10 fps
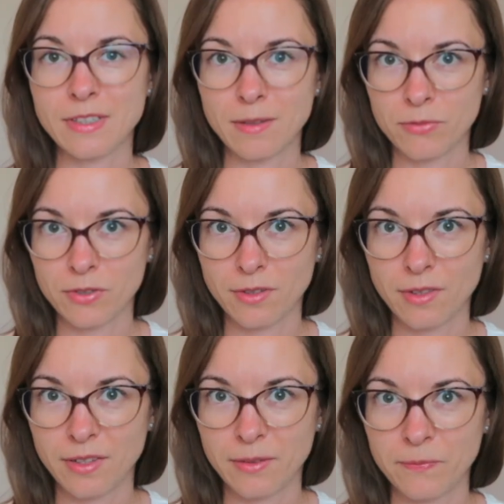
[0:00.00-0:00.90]

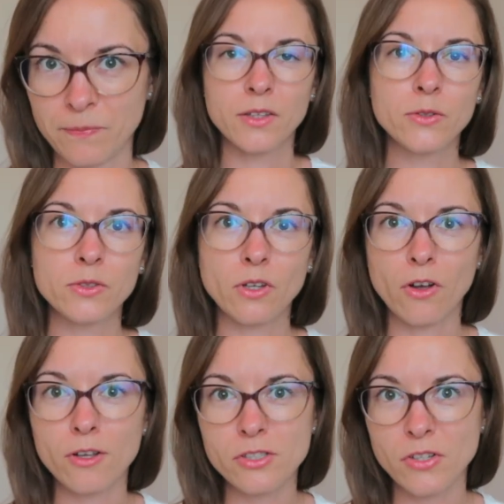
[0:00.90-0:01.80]
separately. You could
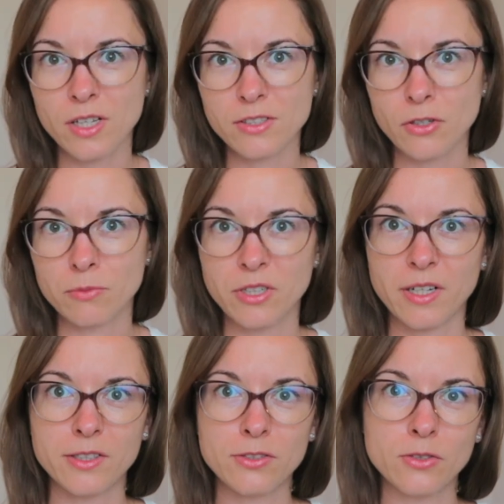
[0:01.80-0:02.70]
also ask your
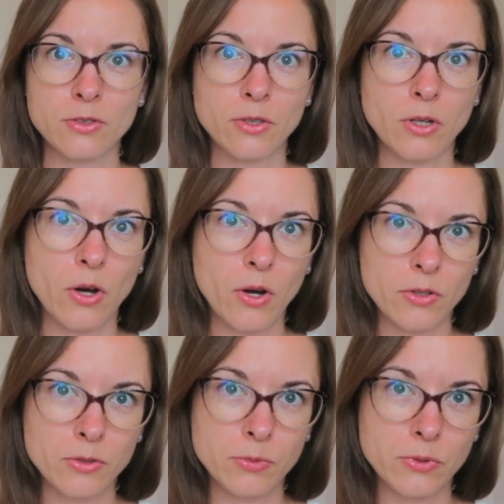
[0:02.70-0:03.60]
bride to
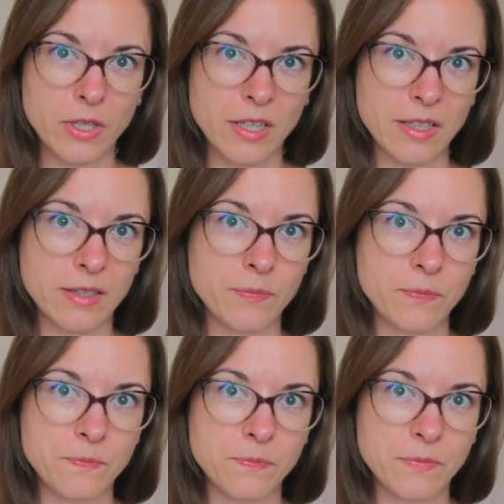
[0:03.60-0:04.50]
hold bouquet,
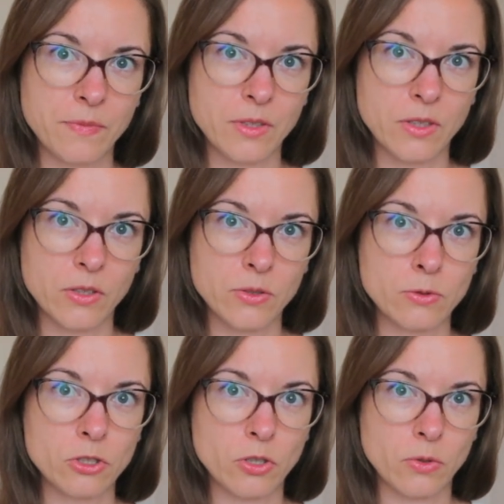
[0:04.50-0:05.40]

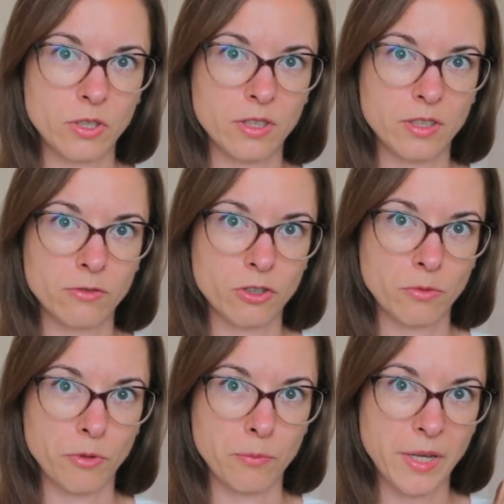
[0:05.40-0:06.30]
showing it
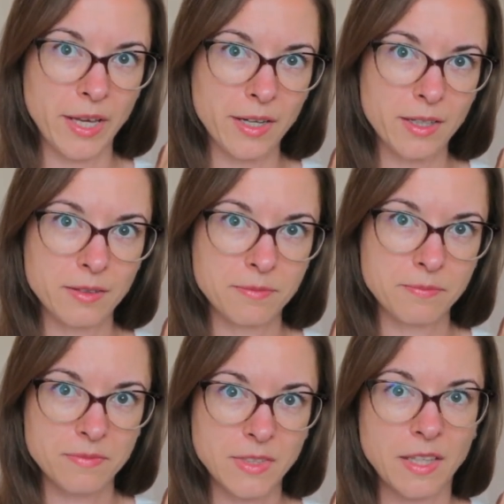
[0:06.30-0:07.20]
from the back,
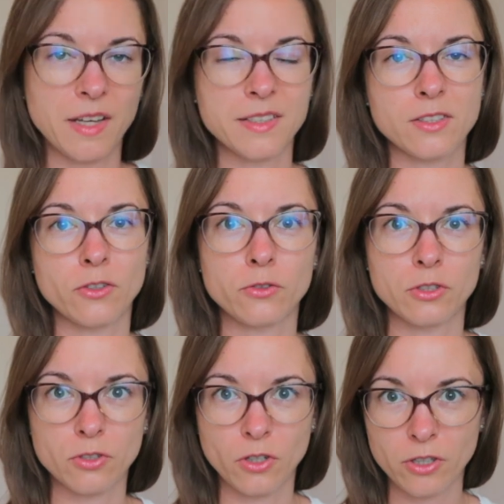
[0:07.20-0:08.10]
and ask your
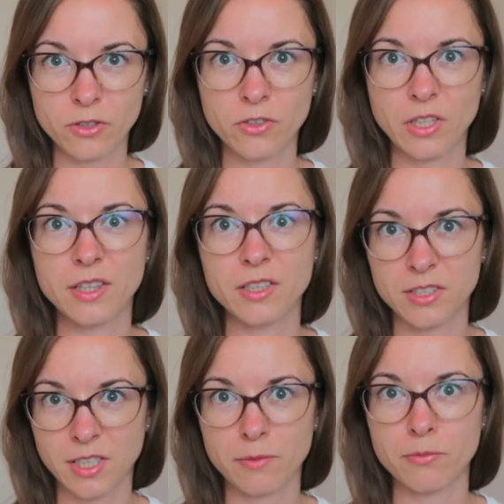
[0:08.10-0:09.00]
photographer then to
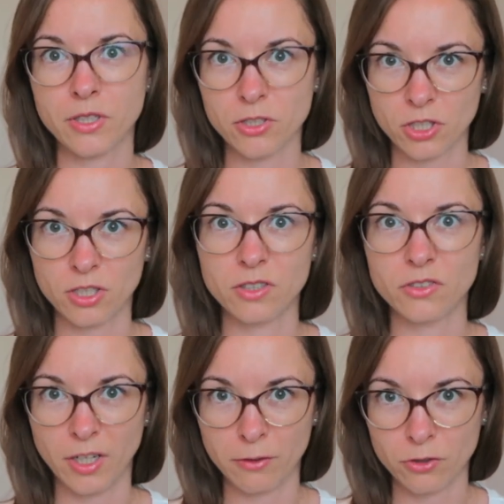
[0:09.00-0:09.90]
take a picture
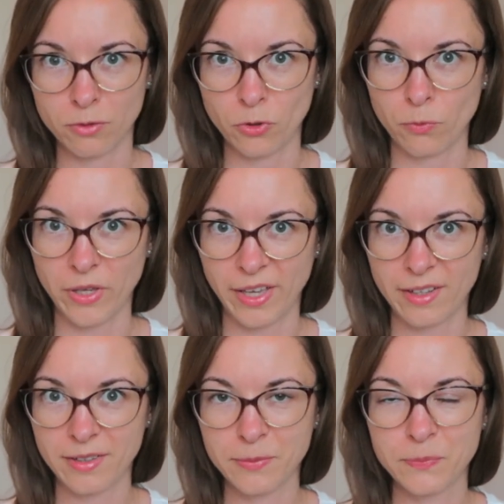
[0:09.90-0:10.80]
right from the
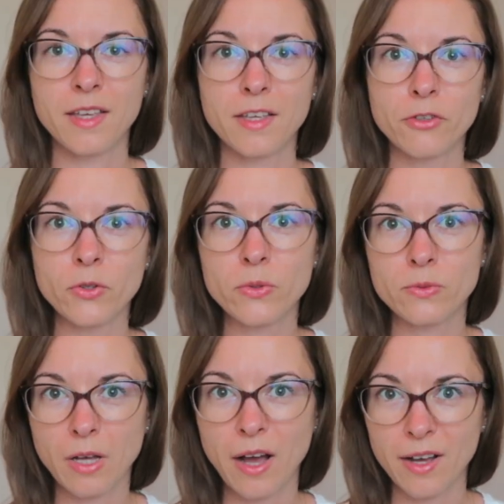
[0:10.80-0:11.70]
back. If you
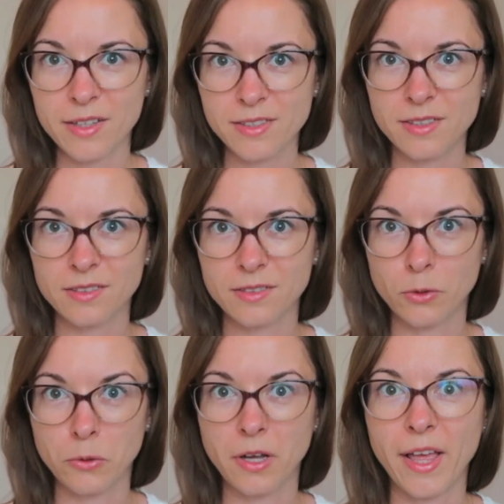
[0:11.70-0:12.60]
ask
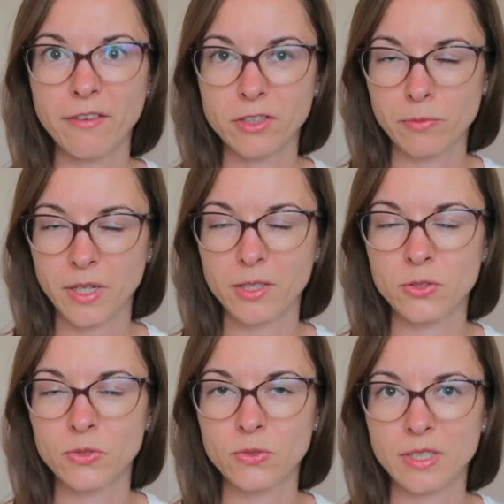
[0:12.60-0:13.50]
or have in mind
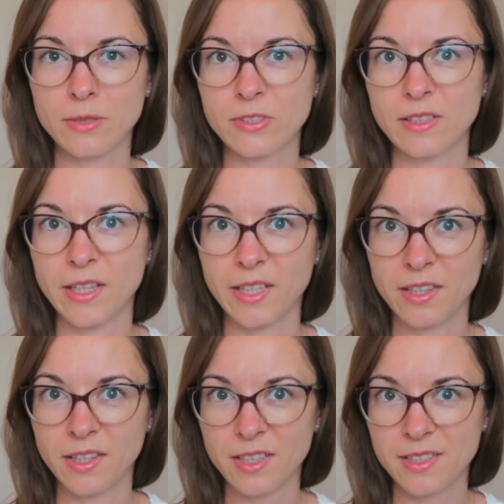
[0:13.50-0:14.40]
to do something
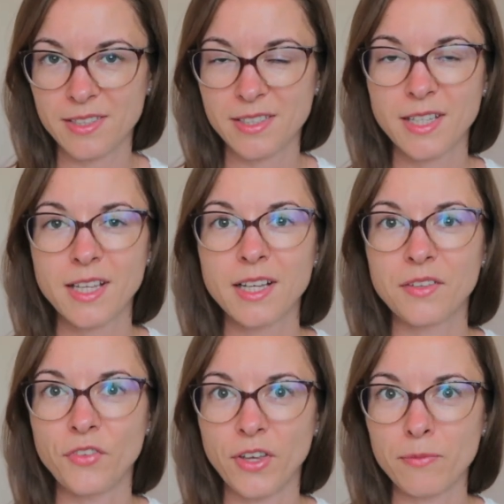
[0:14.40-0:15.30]
like this,
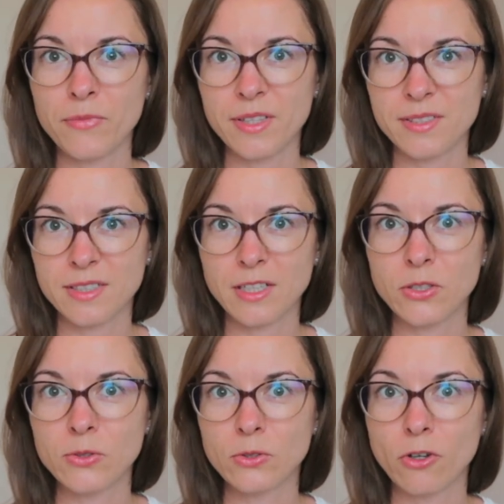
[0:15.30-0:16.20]
then basically
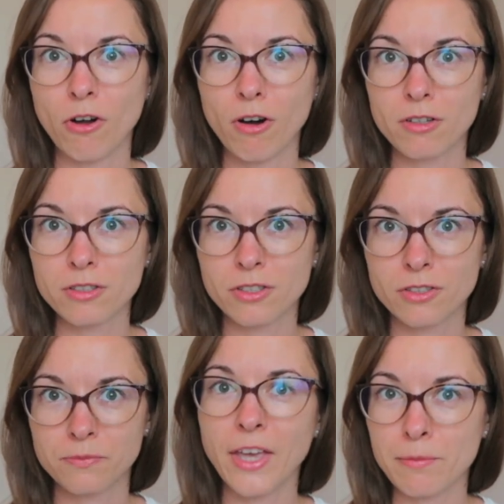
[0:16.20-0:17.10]
you could also
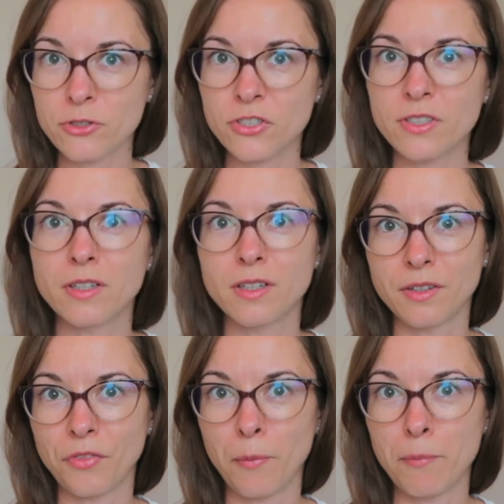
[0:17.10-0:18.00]
capture
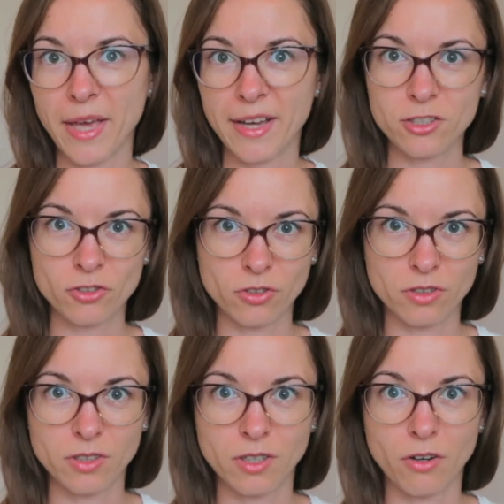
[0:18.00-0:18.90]
the back
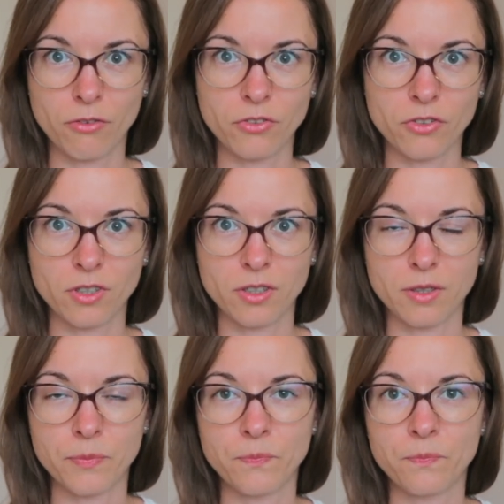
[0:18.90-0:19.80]
of
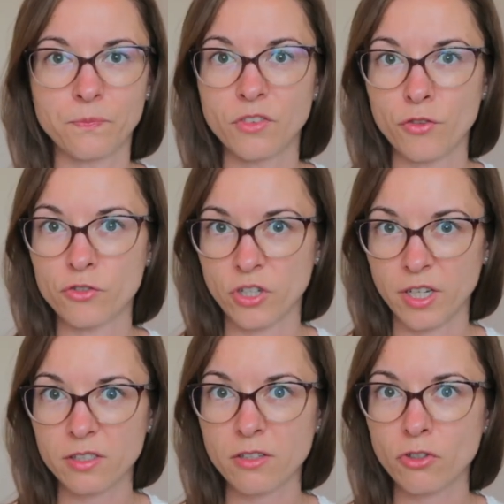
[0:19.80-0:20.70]
the
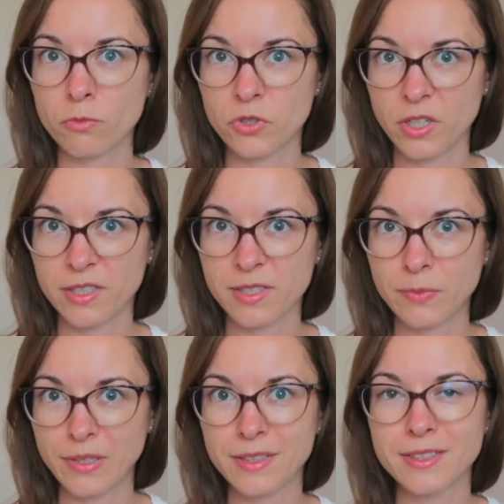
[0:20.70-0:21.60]
dress of your
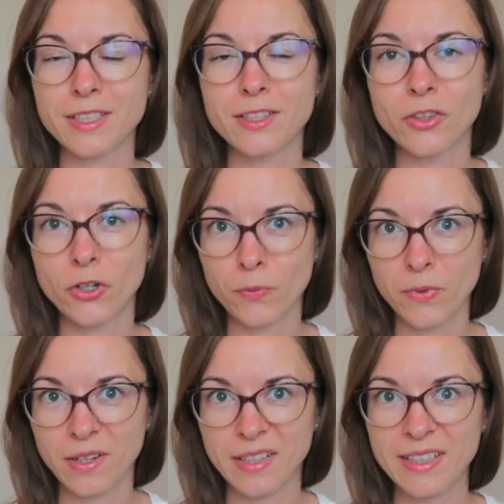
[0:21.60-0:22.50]
bridesmaids, and
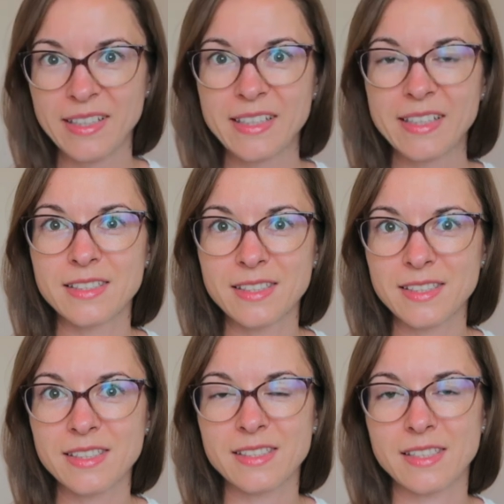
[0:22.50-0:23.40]
normally
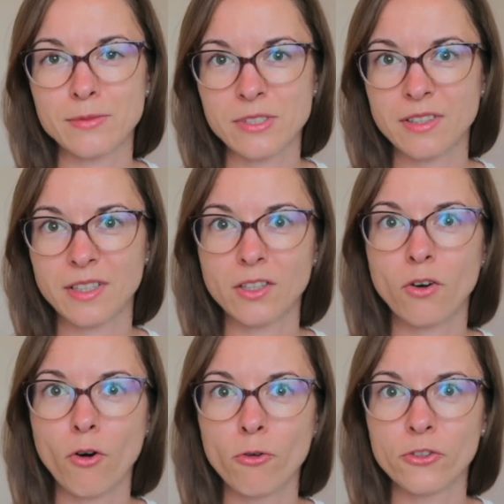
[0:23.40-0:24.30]
this is something that
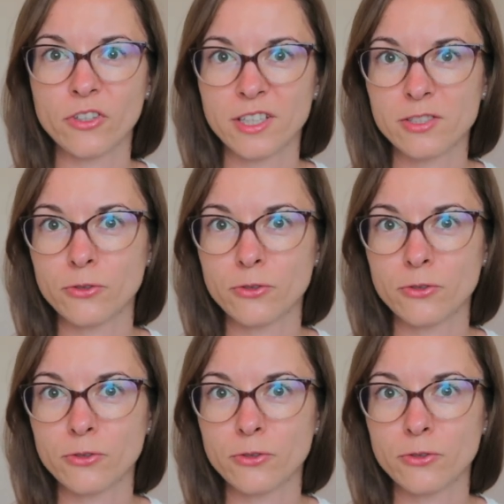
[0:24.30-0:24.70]
often gets